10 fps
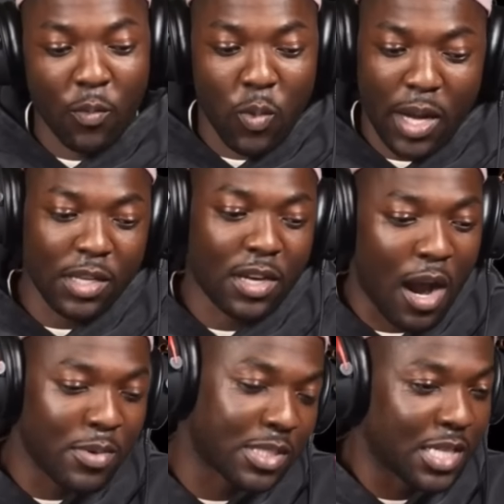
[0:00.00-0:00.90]
regular
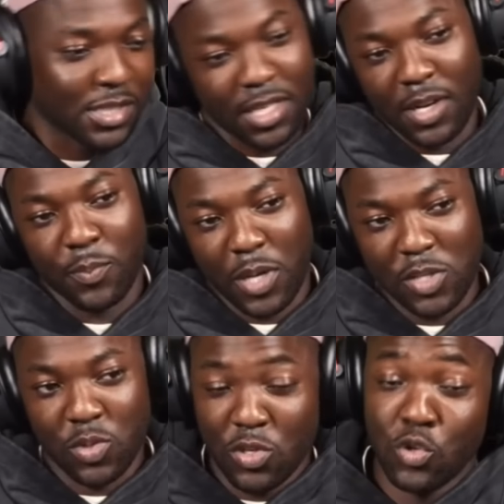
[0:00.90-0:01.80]
conversation here
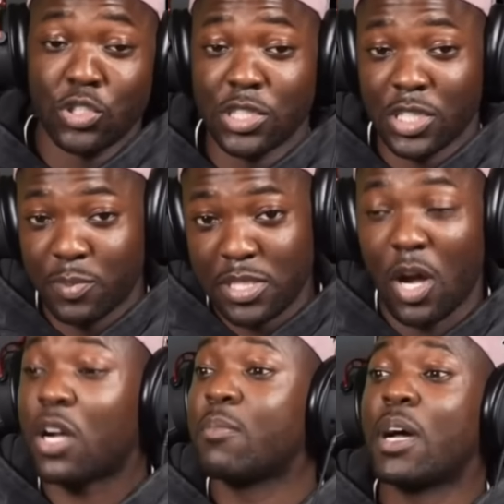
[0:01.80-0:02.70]
because we usually just be
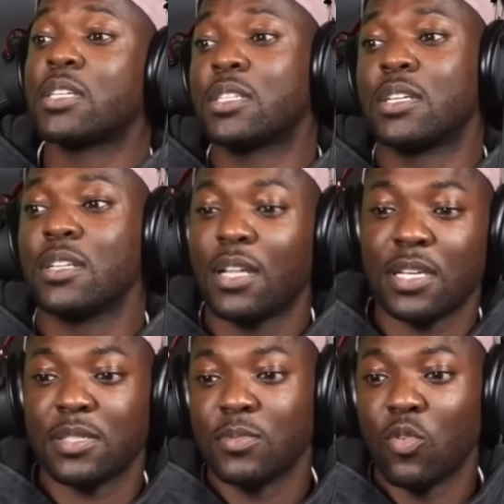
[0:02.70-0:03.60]
talking about shit
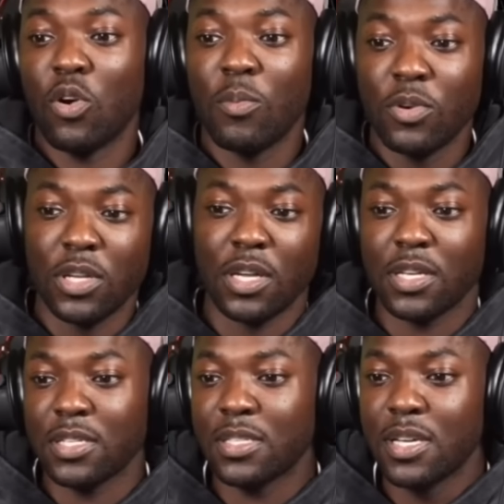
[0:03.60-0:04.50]
like some normal
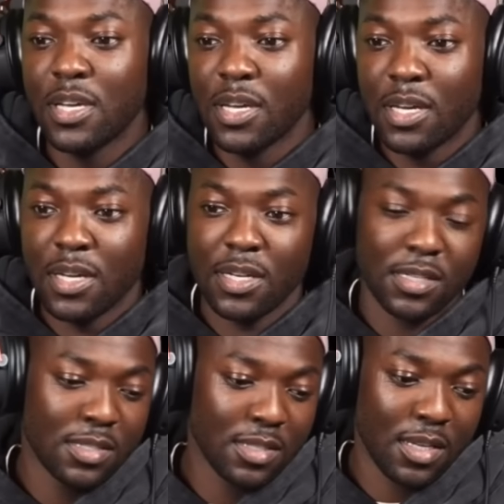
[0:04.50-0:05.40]
niggas.
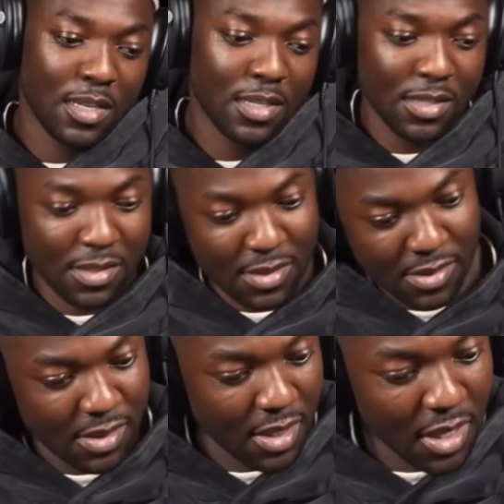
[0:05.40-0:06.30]
Like,
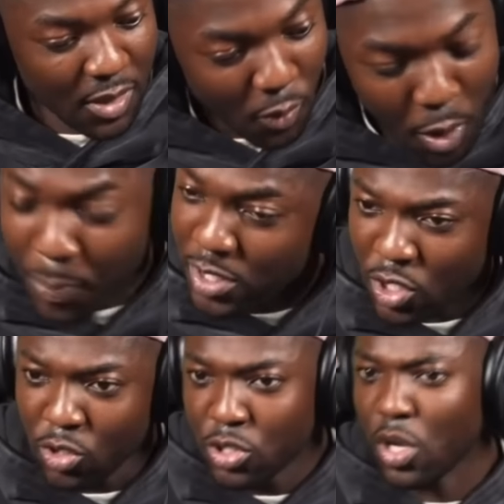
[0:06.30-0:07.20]
mm. what we supposed
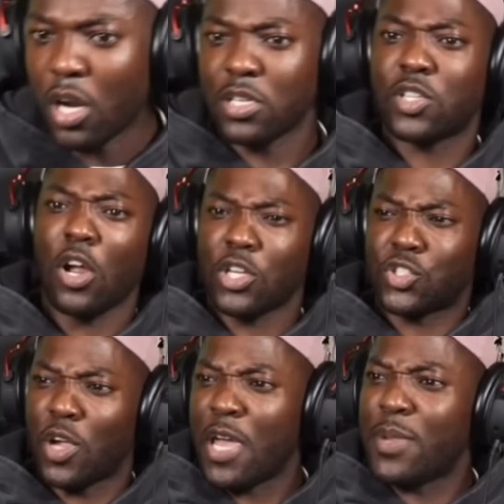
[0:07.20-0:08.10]
to do? Start start a
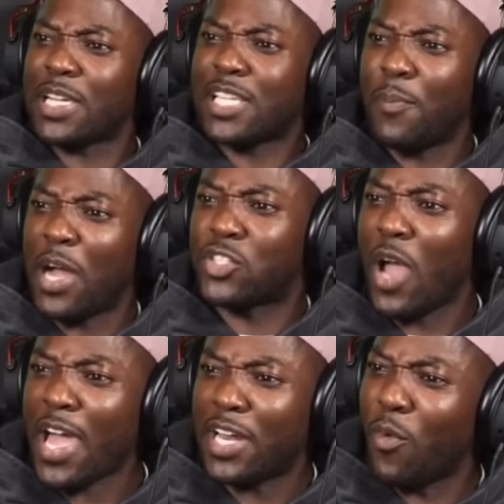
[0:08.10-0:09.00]
stream, niggas? Talking about
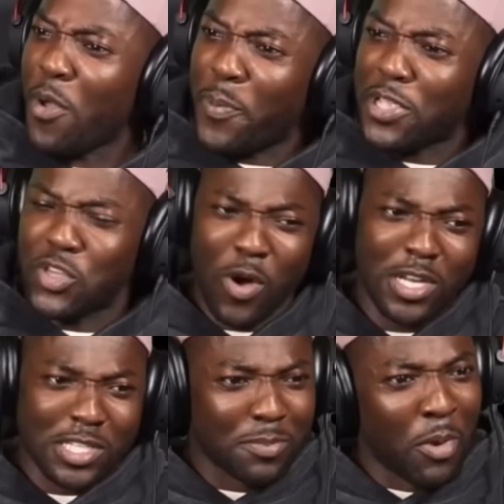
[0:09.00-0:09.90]
dragging it? What we supposed? You want
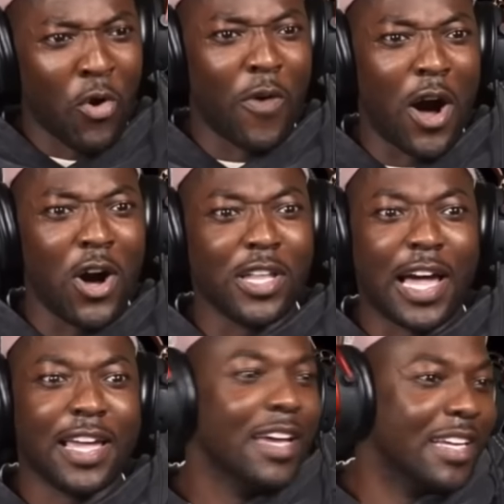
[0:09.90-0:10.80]
us to just move on?
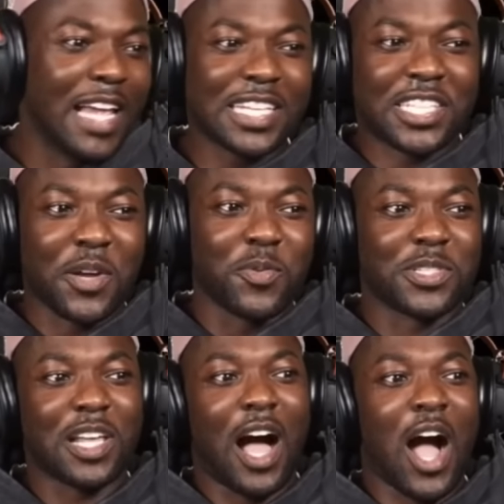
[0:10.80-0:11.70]
Like that shit
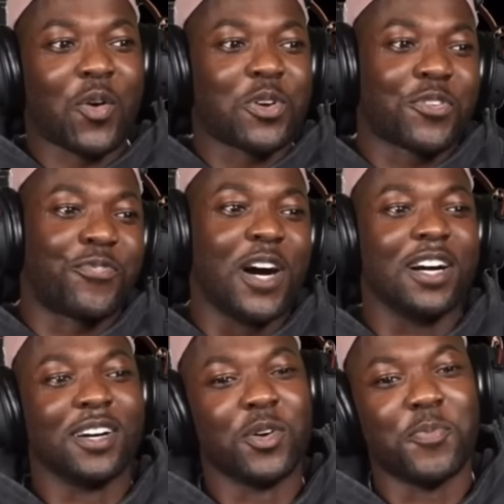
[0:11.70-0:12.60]
was awkward as
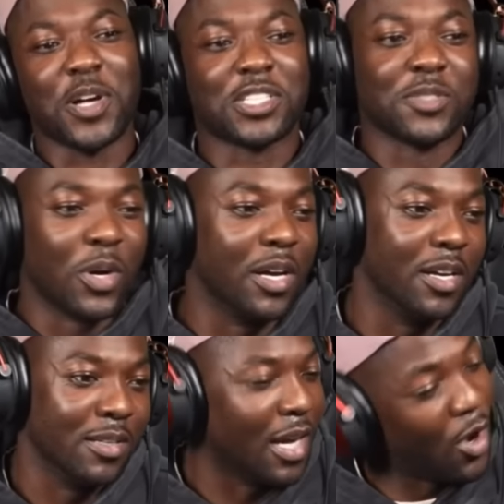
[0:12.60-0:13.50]
fuck. What we supposed to just
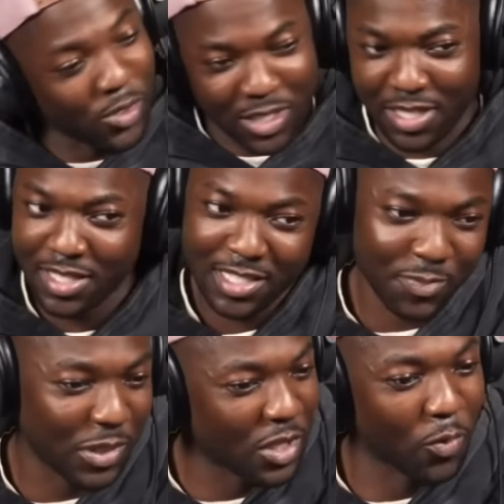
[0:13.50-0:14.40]
what? Oh yeah, it's
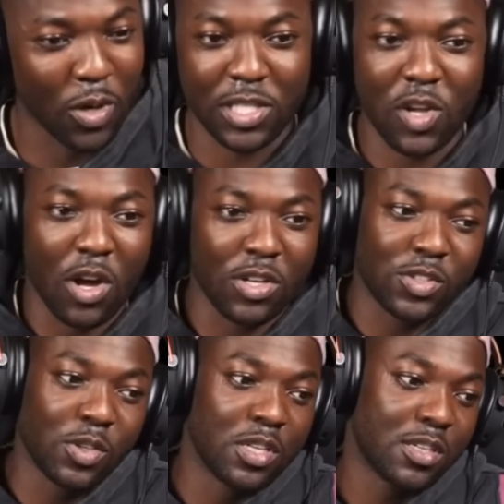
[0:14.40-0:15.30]
supposed to go. It's awkward, it's only,